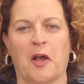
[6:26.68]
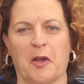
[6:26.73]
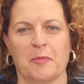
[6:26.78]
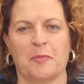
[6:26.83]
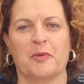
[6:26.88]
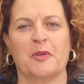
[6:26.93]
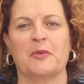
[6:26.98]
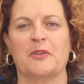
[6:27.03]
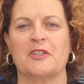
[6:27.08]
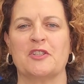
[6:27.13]

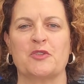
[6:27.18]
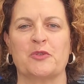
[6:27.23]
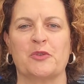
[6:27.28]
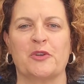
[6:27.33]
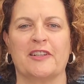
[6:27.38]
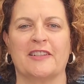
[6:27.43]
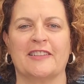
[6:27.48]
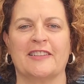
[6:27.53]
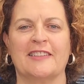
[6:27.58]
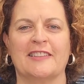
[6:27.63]
Hope you
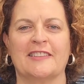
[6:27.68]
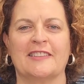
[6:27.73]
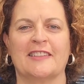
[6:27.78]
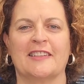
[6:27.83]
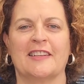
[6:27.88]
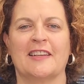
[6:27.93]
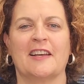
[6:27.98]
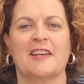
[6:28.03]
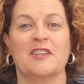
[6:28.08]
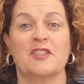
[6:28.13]
enjoyed it.
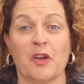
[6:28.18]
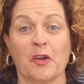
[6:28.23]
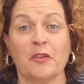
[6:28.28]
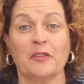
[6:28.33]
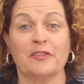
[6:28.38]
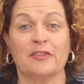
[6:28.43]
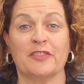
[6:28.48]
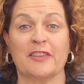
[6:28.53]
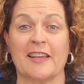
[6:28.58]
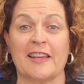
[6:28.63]

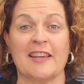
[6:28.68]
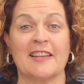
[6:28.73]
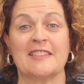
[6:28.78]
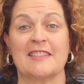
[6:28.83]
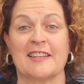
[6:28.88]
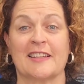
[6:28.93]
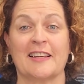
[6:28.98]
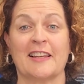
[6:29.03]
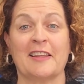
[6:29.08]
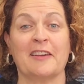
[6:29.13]
Don't forget
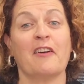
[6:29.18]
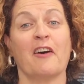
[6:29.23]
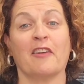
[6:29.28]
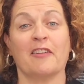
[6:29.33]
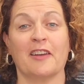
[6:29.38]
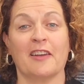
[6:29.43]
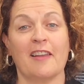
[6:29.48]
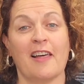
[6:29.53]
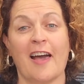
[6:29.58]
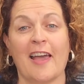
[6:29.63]
to click on
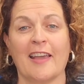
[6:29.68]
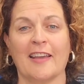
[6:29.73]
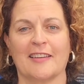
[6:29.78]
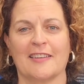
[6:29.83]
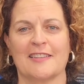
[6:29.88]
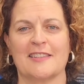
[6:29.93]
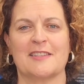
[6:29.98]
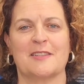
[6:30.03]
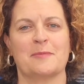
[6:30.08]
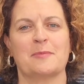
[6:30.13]
like,
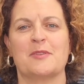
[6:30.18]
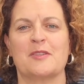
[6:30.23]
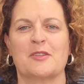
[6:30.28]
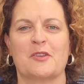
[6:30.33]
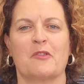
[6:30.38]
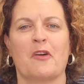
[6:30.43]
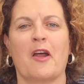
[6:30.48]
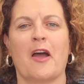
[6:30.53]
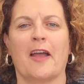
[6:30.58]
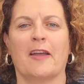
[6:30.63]

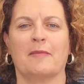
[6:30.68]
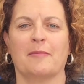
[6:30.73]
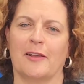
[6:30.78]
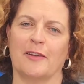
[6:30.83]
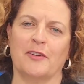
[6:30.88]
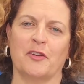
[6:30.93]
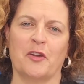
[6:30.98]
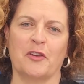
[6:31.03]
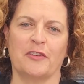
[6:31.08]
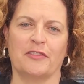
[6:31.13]
subscribe, and
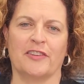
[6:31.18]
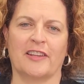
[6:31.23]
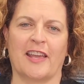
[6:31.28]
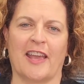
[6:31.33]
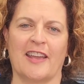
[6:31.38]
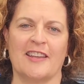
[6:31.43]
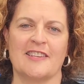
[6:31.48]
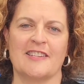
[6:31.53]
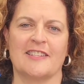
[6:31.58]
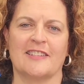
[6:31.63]

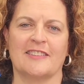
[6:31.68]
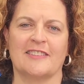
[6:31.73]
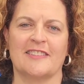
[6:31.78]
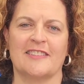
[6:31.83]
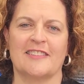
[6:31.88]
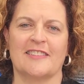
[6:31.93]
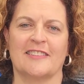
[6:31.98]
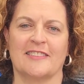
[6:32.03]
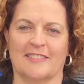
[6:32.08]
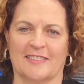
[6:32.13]

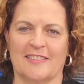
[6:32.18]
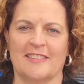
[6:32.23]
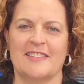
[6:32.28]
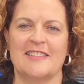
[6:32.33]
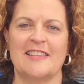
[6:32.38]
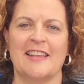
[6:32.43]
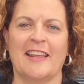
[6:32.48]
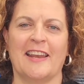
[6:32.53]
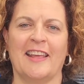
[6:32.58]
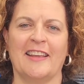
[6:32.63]
notifications.
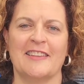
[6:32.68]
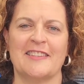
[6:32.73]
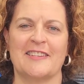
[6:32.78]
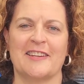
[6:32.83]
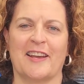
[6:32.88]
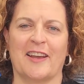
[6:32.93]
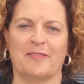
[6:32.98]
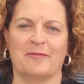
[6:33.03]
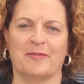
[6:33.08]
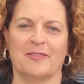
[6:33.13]
See you next
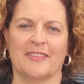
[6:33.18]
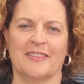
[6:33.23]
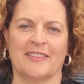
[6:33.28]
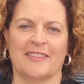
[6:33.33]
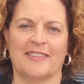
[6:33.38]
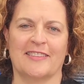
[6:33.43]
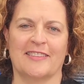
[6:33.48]
time.